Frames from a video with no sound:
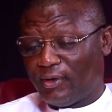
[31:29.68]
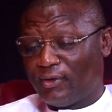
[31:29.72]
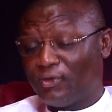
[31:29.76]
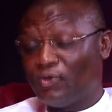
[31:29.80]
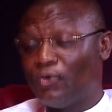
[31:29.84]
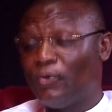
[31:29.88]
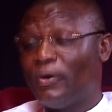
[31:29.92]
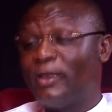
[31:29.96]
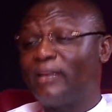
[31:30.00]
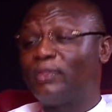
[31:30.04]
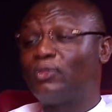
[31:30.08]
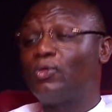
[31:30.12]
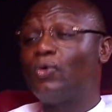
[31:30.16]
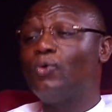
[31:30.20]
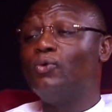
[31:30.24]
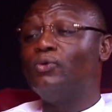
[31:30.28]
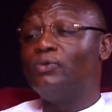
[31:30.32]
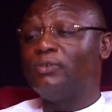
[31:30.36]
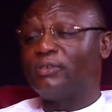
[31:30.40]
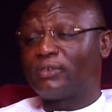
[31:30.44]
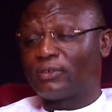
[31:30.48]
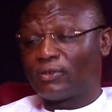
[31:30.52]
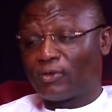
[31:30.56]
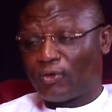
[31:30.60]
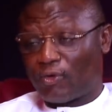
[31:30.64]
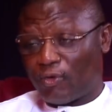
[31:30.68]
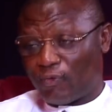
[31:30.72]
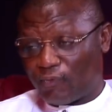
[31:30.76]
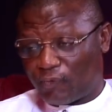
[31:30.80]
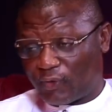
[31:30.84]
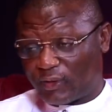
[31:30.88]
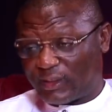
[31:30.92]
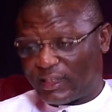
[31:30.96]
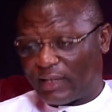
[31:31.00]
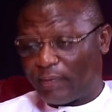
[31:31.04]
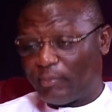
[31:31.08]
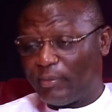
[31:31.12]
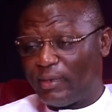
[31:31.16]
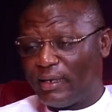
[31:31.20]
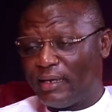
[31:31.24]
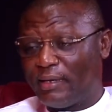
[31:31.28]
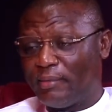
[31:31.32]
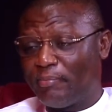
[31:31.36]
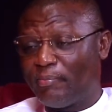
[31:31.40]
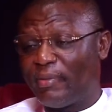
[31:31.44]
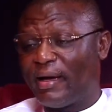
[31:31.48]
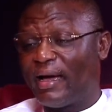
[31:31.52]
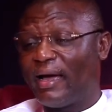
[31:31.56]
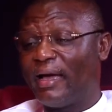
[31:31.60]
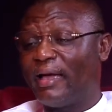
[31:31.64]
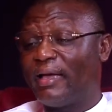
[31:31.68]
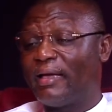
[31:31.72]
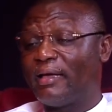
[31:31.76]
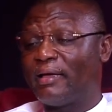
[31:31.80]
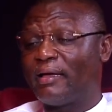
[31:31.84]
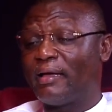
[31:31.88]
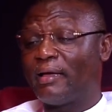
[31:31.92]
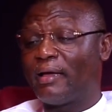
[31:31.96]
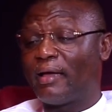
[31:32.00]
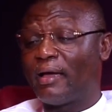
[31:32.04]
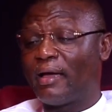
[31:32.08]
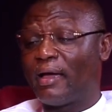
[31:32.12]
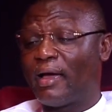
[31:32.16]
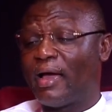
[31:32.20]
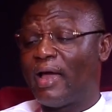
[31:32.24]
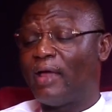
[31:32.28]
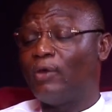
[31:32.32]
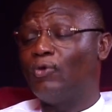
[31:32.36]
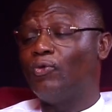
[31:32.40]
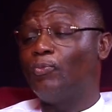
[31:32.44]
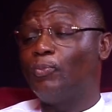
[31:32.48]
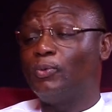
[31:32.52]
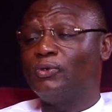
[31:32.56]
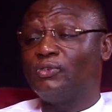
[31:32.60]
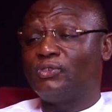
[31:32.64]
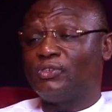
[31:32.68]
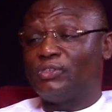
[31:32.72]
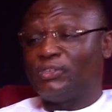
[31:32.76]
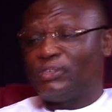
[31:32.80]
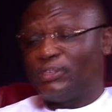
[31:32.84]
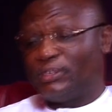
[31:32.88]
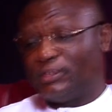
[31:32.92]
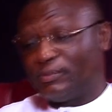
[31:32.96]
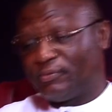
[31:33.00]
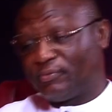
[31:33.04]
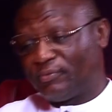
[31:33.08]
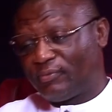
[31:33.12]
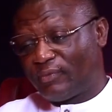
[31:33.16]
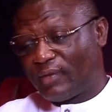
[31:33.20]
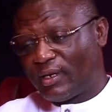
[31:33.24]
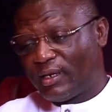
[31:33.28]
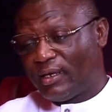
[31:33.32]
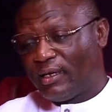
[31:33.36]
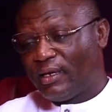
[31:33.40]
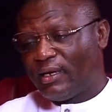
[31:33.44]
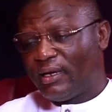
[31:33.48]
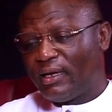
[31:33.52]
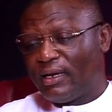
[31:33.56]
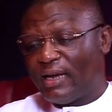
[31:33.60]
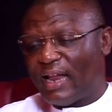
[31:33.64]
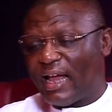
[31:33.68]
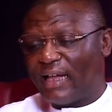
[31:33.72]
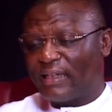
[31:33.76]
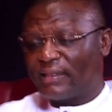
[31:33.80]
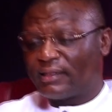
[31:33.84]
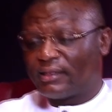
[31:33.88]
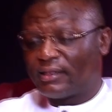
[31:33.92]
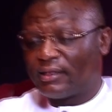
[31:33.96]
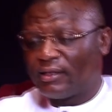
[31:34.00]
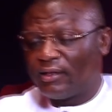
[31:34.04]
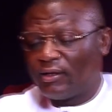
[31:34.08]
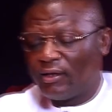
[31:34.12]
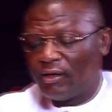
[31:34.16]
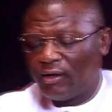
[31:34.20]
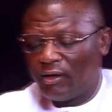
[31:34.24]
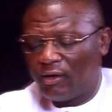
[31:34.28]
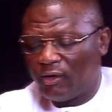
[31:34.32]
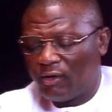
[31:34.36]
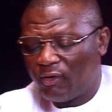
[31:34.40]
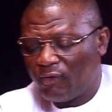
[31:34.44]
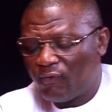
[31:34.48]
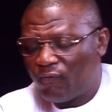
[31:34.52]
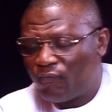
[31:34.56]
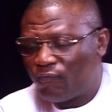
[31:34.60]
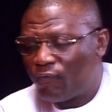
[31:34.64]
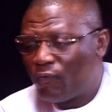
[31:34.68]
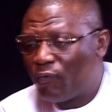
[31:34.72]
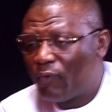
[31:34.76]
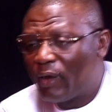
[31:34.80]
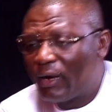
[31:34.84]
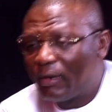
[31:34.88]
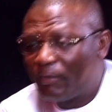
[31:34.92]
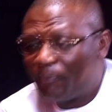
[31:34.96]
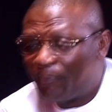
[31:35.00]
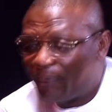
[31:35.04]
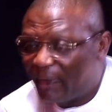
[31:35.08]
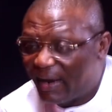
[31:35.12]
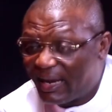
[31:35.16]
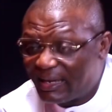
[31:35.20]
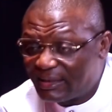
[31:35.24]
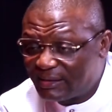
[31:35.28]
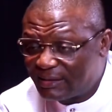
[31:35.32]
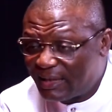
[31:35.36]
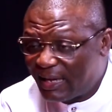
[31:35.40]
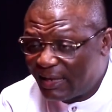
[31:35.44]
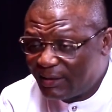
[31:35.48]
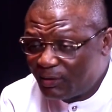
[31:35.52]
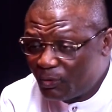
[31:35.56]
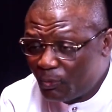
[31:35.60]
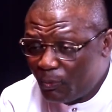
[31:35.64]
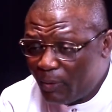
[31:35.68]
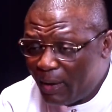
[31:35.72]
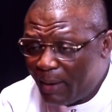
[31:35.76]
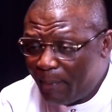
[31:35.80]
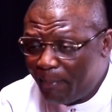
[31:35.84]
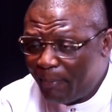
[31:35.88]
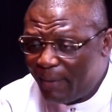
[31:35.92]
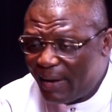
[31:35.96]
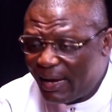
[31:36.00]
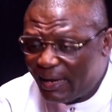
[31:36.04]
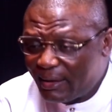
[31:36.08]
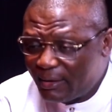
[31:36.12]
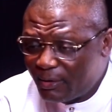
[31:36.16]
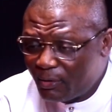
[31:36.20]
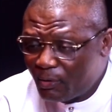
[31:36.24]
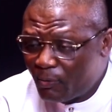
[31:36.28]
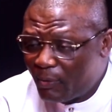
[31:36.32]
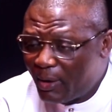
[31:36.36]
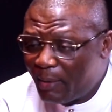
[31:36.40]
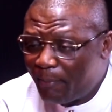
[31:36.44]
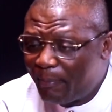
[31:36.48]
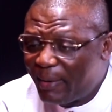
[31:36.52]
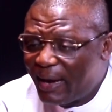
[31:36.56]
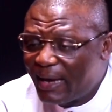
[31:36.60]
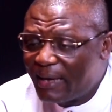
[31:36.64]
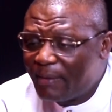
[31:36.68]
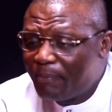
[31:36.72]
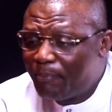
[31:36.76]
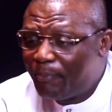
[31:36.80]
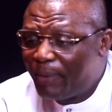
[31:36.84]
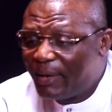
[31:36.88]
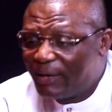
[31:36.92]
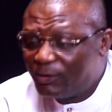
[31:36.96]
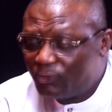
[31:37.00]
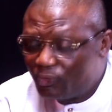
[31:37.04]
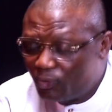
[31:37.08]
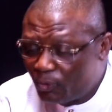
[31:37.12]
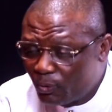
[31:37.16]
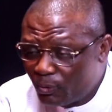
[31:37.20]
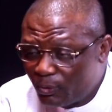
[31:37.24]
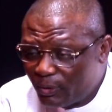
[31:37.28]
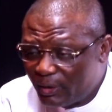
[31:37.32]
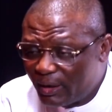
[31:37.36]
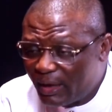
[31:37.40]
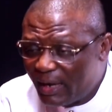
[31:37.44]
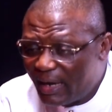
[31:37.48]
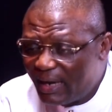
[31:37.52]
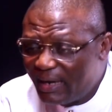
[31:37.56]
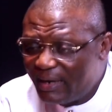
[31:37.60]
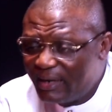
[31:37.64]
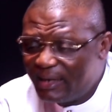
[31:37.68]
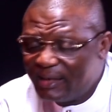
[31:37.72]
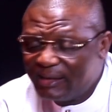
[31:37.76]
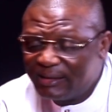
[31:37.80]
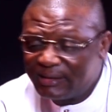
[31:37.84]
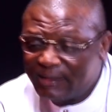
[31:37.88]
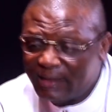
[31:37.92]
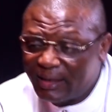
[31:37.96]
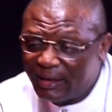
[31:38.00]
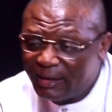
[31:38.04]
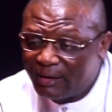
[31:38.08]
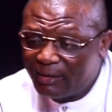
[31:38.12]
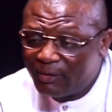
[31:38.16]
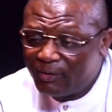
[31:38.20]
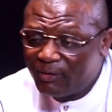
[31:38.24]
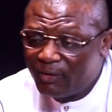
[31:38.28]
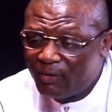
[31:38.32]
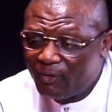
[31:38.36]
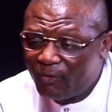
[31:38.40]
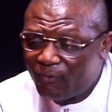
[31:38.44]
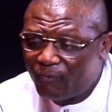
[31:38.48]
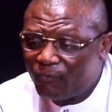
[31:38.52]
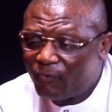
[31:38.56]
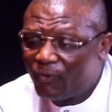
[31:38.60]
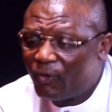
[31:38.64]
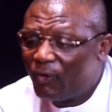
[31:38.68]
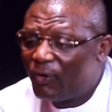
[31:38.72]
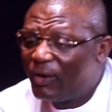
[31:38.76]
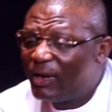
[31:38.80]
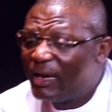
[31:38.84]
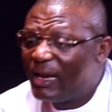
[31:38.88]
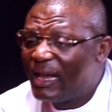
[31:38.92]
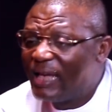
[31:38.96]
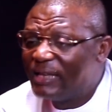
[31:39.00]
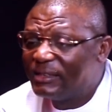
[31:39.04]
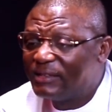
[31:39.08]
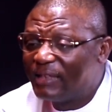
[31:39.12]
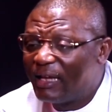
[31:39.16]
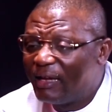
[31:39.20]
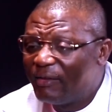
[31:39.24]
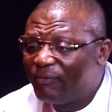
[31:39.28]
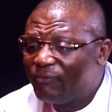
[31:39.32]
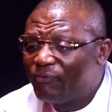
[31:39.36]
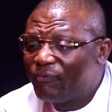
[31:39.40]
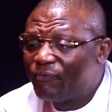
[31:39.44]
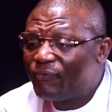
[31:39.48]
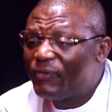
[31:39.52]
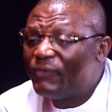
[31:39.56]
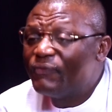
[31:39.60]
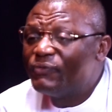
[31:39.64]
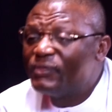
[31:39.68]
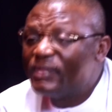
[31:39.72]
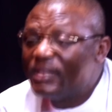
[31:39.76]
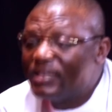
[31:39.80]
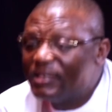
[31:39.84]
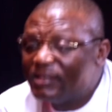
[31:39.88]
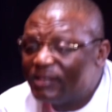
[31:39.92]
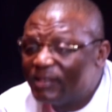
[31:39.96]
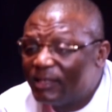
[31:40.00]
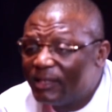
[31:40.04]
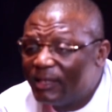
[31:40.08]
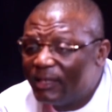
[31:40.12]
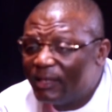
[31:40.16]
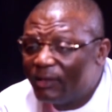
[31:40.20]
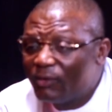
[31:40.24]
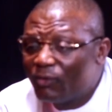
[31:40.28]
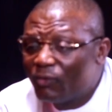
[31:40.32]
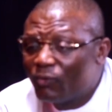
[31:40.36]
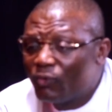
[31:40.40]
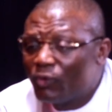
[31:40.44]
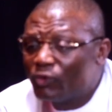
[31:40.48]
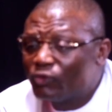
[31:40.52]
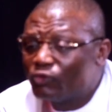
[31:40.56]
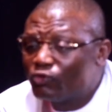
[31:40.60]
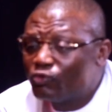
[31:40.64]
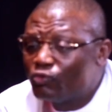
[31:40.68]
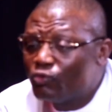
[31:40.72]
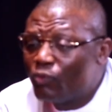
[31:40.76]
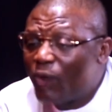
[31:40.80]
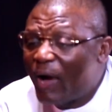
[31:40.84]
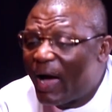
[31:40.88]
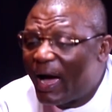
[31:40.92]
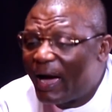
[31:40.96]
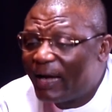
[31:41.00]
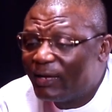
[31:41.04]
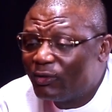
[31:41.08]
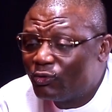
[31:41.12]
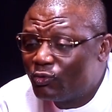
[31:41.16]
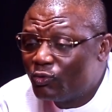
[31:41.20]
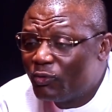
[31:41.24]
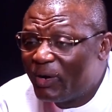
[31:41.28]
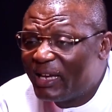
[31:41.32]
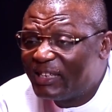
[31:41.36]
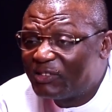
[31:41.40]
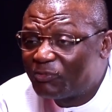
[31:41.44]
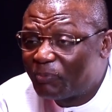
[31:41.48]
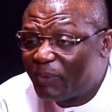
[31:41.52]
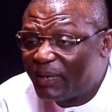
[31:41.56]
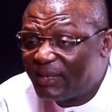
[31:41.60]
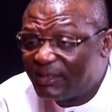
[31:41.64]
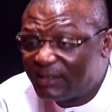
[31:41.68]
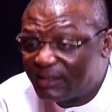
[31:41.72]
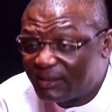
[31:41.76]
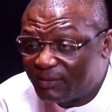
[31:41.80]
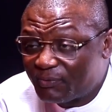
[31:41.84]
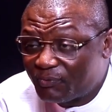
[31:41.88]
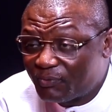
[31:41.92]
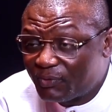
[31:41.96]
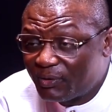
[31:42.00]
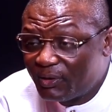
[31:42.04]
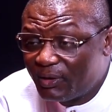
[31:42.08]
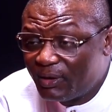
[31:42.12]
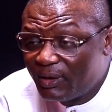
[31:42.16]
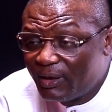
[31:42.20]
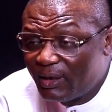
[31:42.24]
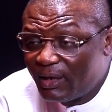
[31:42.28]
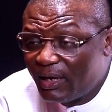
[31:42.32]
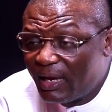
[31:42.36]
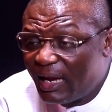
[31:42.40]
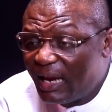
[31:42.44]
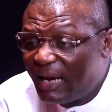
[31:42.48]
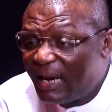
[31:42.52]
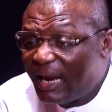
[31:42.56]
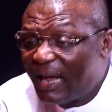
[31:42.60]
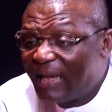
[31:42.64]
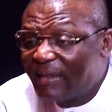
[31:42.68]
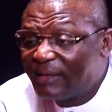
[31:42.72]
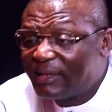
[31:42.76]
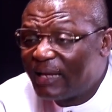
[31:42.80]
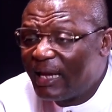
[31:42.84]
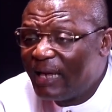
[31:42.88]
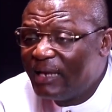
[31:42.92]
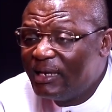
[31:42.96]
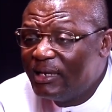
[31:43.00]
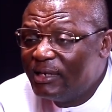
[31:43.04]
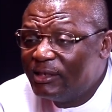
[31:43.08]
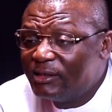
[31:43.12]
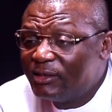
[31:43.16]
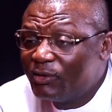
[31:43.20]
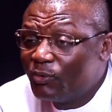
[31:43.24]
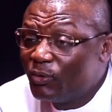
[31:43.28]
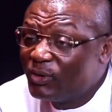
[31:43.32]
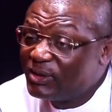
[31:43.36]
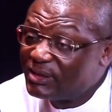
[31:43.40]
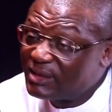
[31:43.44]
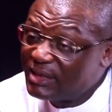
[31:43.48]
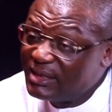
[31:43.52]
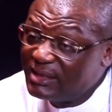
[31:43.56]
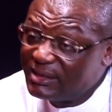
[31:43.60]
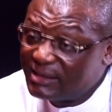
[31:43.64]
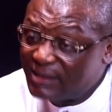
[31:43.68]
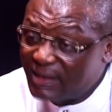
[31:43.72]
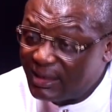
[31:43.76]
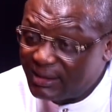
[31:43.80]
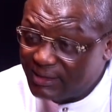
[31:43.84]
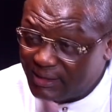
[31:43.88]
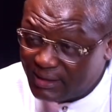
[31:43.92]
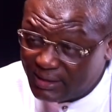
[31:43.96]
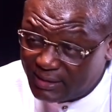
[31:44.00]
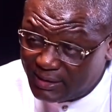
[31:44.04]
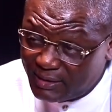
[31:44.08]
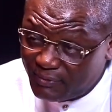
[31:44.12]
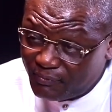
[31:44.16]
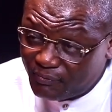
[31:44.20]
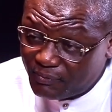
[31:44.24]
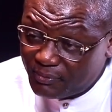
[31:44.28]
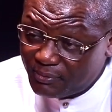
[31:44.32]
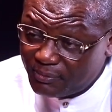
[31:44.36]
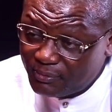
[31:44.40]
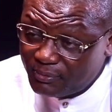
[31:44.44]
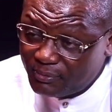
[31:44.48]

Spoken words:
You were told comfortably by an opposition that fuel price that you were buying petrol and diesel for less than 15 cedi was too high, too expensive, and that NDC was insensitive.